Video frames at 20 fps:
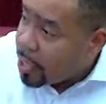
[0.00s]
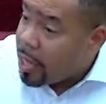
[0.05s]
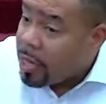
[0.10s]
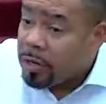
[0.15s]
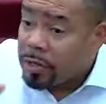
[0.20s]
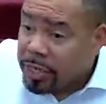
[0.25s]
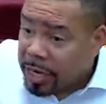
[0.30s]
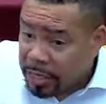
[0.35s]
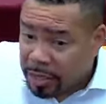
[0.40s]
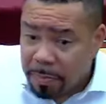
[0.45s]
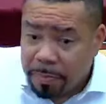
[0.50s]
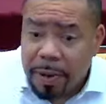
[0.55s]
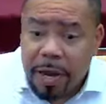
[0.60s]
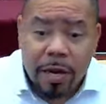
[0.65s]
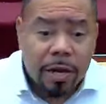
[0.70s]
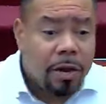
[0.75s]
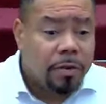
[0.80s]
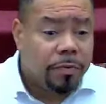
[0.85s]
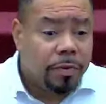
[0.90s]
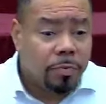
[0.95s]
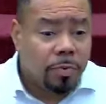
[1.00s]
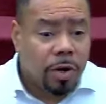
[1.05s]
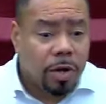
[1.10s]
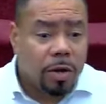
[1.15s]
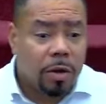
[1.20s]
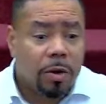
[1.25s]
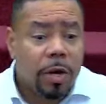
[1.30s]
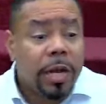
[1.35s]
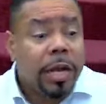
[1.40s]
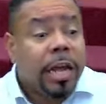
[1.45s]
It'll take the paint off the
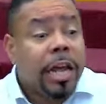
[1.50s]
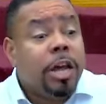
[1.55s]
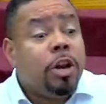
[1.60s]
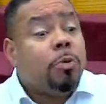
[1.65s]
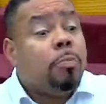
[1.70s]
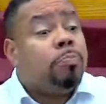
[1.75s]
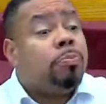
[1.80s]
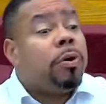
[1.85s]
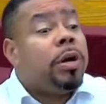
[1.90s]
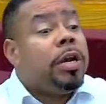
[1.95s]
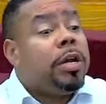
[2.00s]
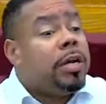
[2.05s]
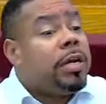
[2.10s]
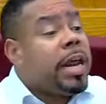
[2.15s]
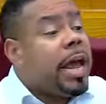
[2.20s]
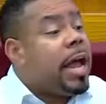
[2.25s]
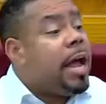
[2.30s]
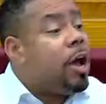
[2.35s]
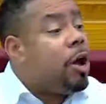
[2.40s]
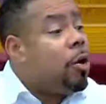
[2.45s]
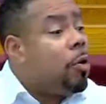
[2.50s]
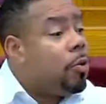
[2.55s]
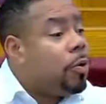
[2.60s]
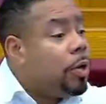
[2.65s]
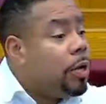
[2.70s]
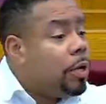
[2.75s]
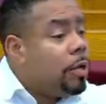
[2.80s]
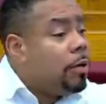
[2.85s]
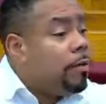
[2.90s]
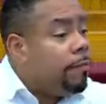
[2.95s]
wall. It'll bring down
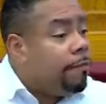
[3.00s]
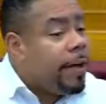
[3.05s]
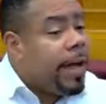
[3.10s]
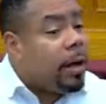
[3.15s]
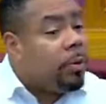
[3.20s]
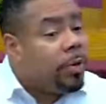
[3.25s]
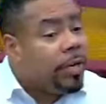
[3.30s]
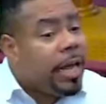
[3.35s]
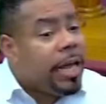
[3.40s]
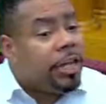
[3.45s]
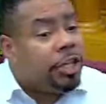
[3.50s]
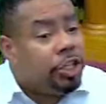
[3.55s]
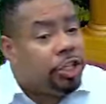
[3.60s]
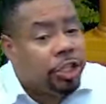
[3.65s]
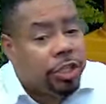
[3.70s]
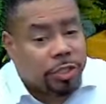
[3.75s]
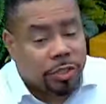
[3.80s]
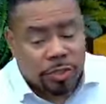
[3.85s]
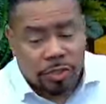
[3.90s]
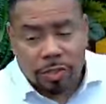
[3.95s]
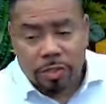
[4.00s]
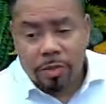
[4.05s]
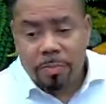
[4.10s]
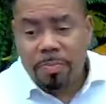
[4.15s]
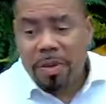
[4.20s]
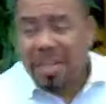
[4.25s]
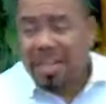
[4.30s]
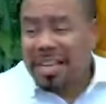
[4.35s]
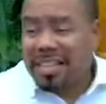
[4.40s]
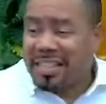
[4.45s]
foundations
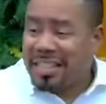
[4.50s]
because